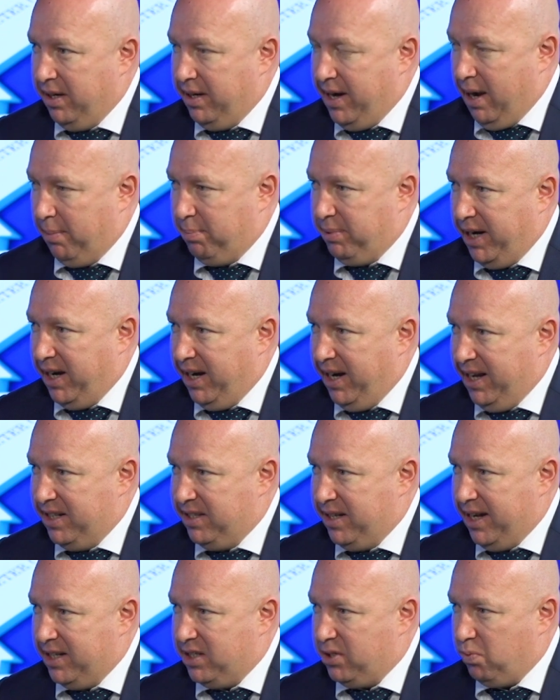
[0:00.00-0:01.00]
Now, Peter,
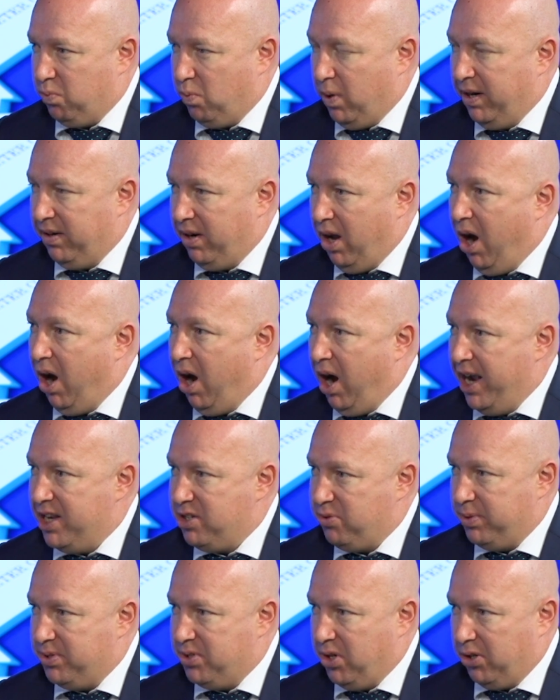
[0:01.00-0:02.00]
that's one of the
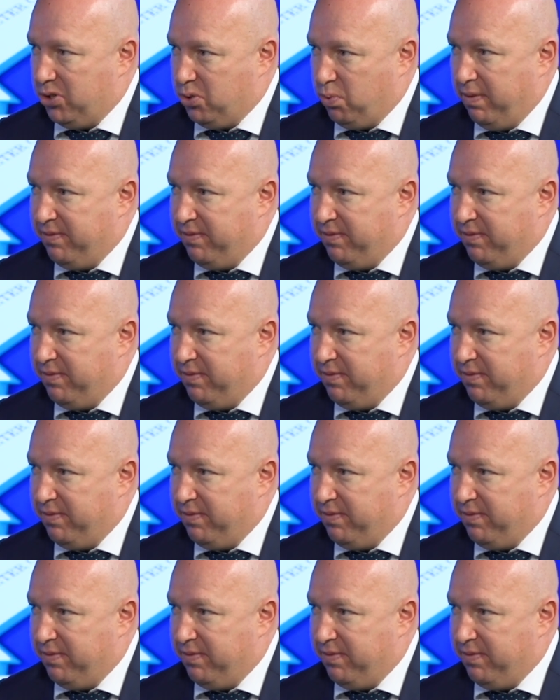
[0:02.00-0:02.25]
highest results